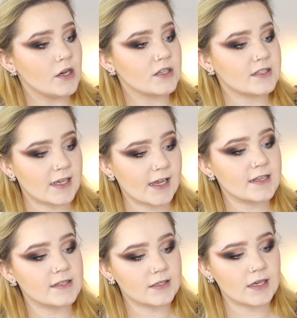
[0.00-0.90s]

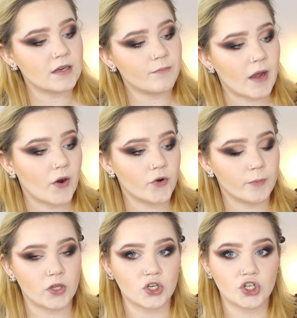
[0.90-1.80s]
Second Skin Powder
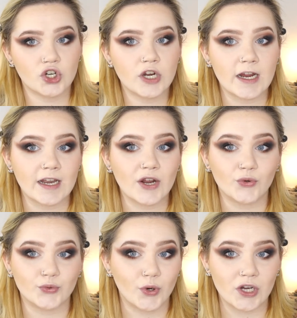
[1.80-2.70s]
Blusher in
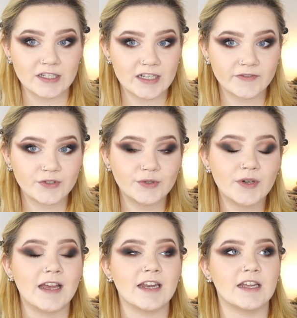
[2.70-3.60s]
Rendezvous,
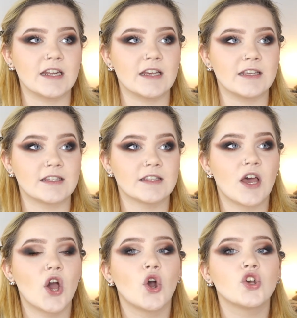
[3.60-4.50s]
and it is
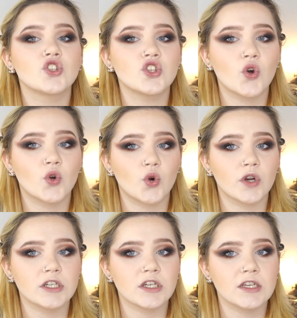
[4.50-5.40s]
so
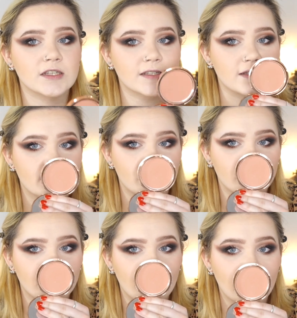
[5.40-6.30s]
gorgeous.
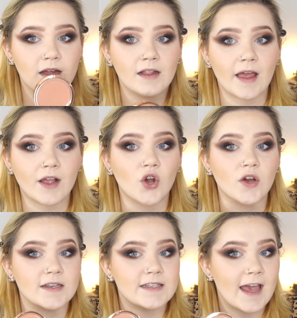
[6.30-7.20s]
Like
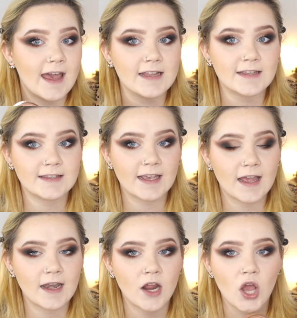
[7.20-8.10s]
on tan
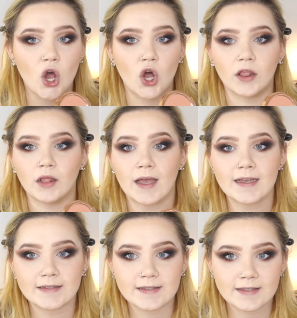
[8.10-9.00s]
skin, on
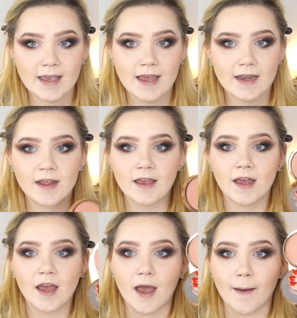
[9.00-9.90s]
light skin,
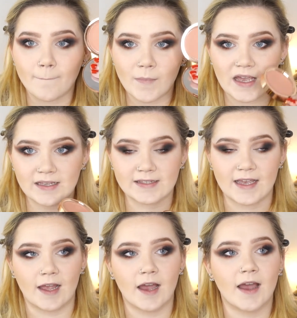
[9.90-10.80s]

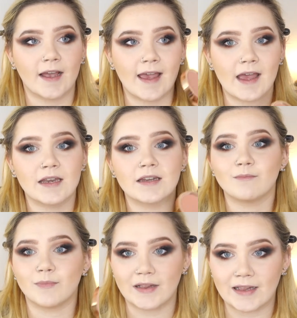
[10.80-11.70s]
amazing. Again,
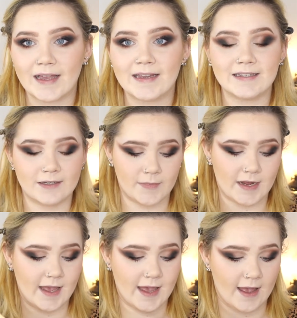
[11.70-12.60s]
blend
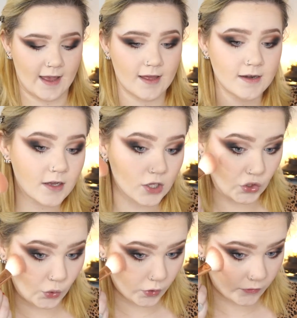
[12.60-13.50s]
by hand,
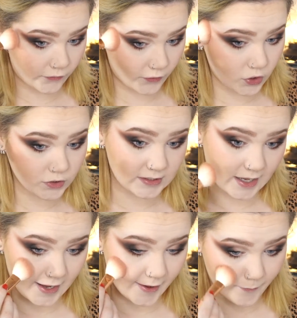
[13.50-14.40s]
your fault,
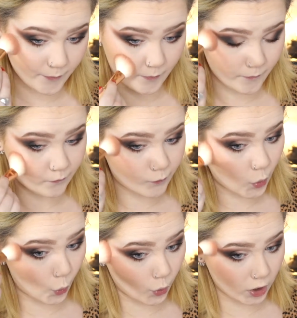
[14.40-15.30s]
I am
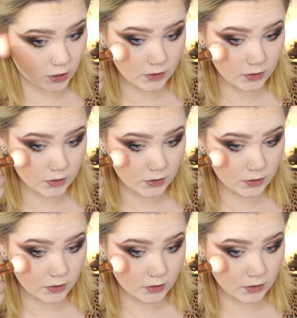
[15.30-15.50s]
poor.